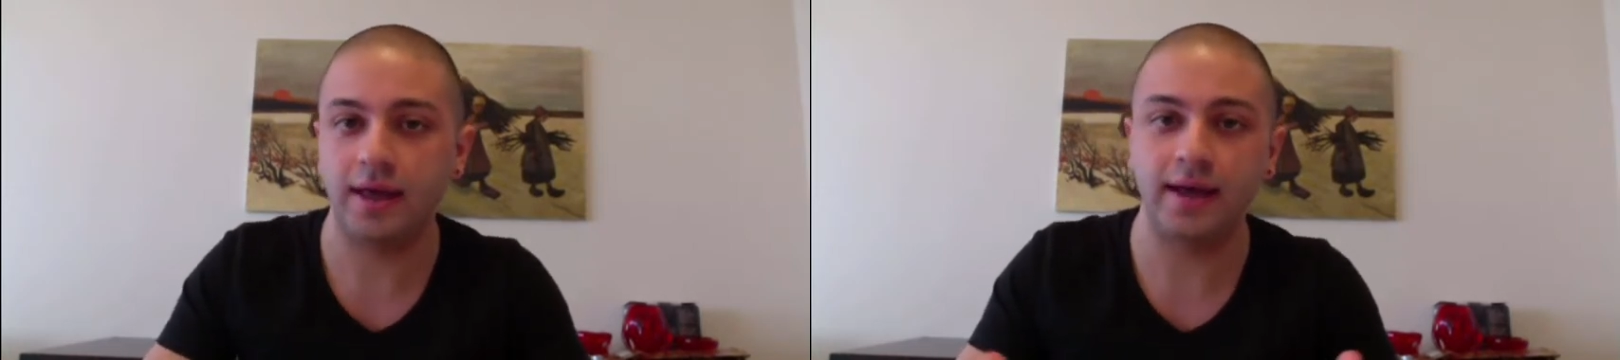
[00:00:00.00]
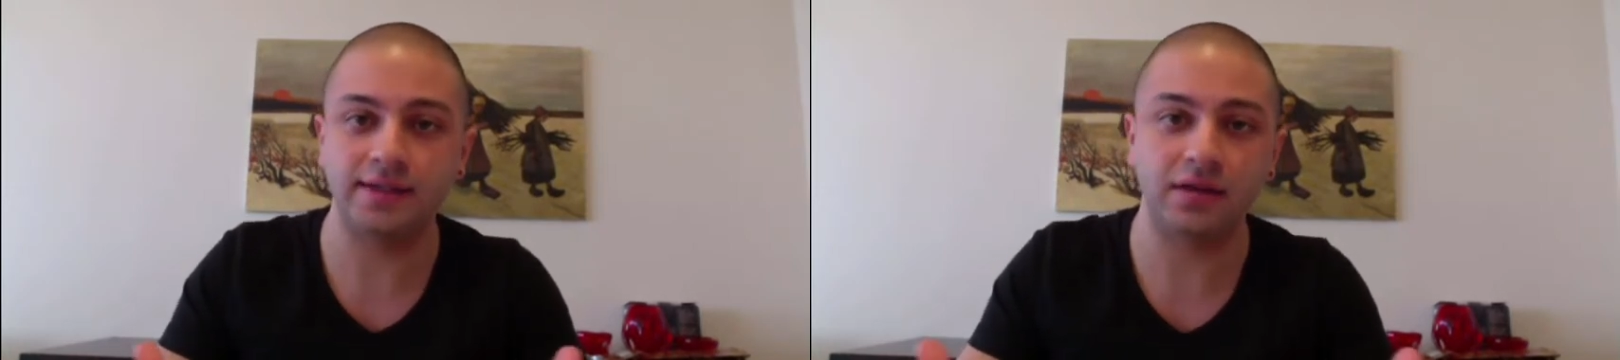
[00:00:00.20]

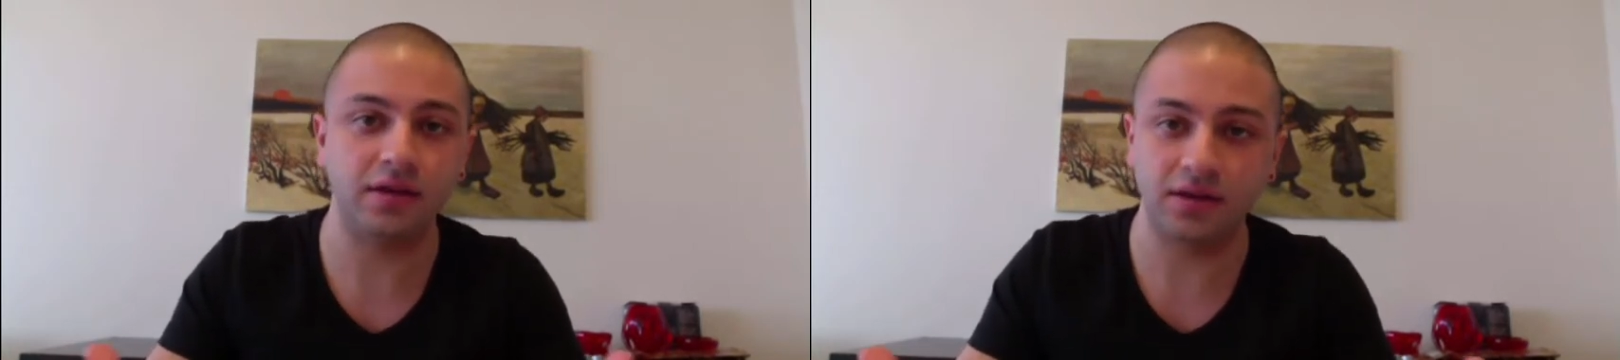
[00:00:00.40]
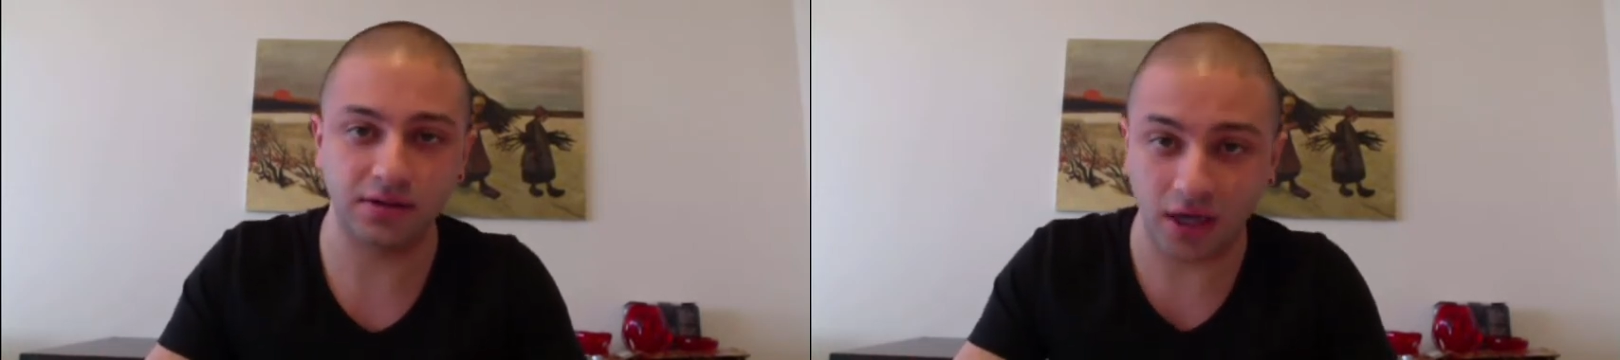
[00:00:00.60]
as I
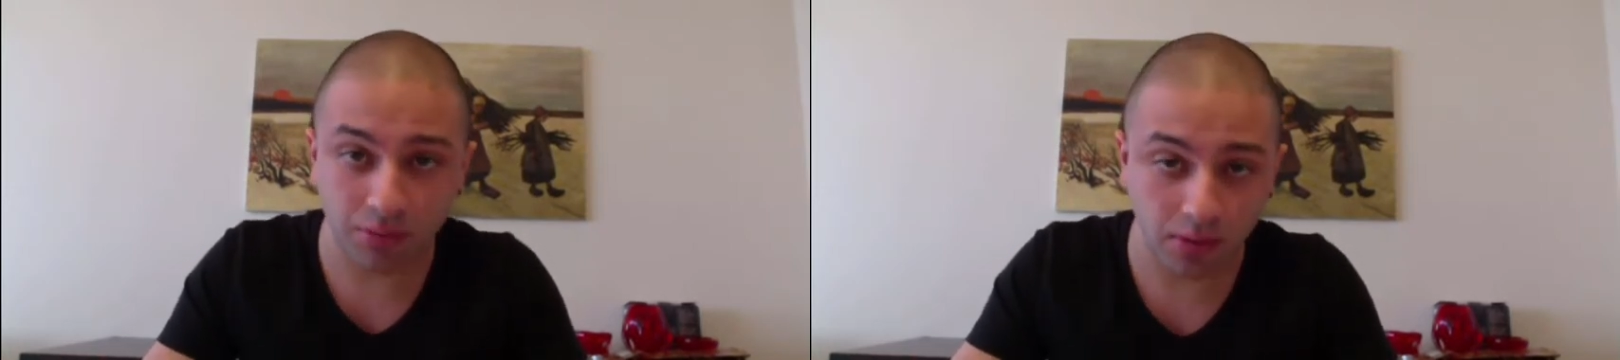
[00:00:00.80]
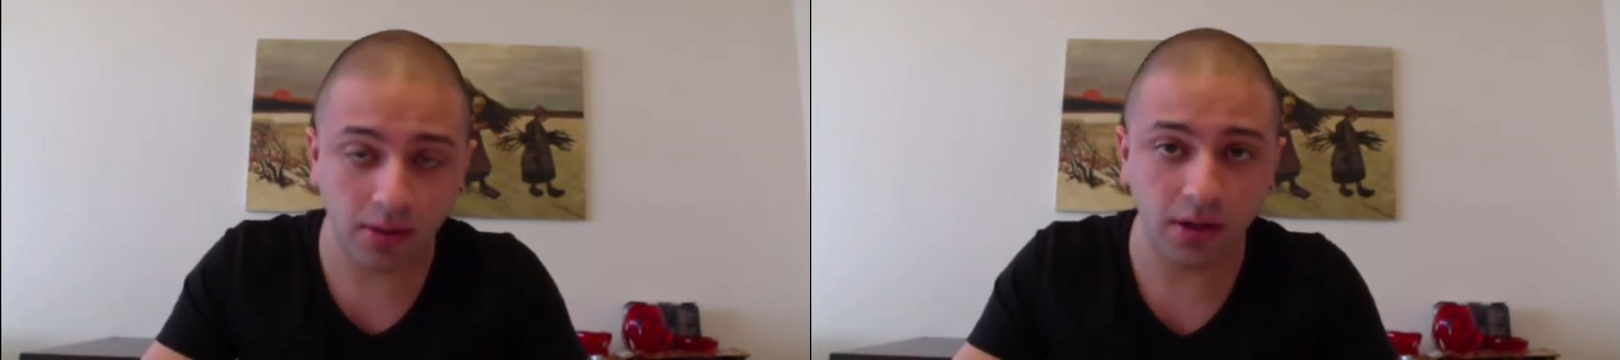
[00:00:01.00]
think there's a high
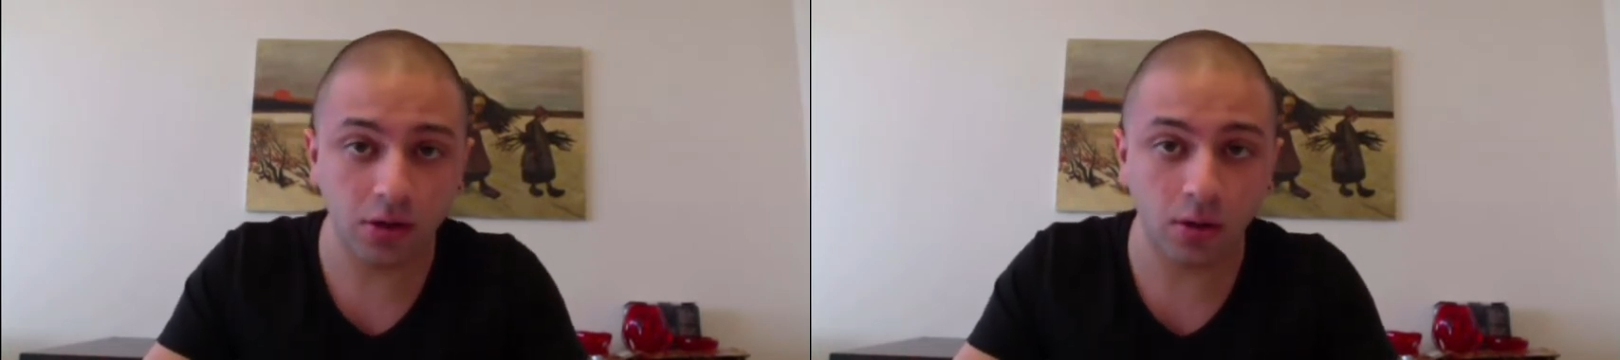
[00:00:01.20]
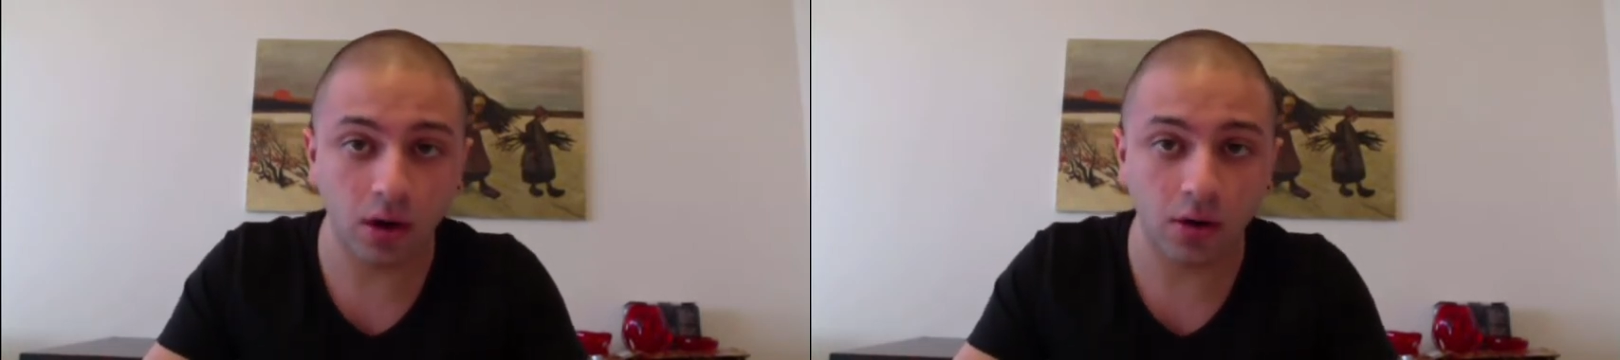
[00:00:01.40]
probability
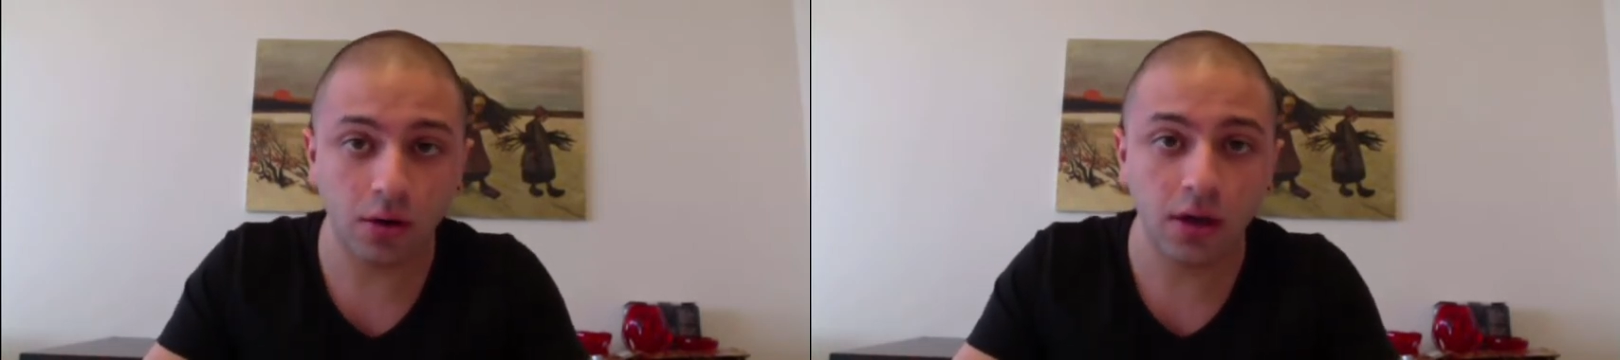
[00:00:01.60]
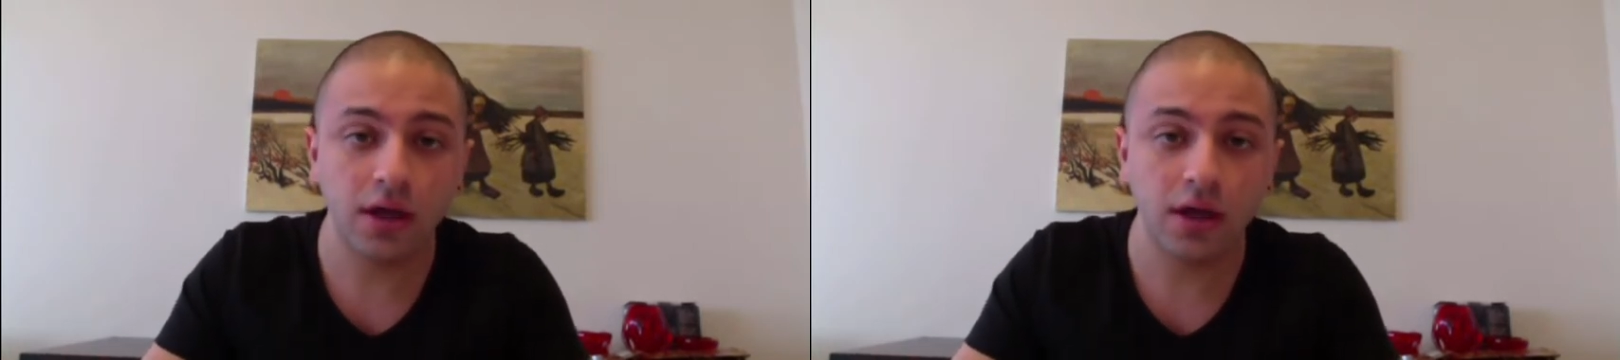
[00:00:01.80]
you are,